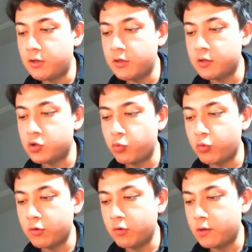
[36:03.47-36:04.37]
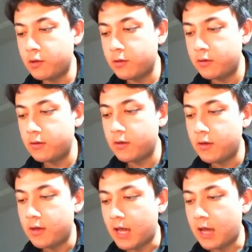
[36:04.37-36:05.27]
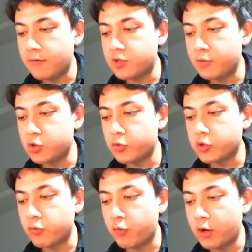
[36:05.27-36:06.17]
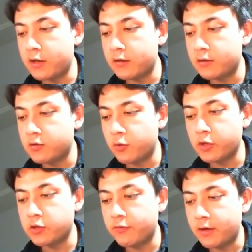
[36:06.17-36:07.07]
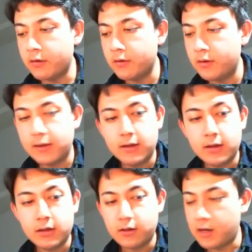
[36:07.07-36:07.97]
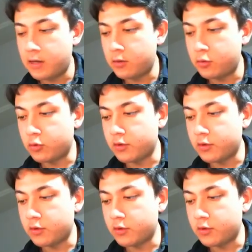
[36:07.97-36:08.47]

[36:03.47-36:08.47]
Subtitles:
is we'll have some instruction writing to the reg file, and it'll look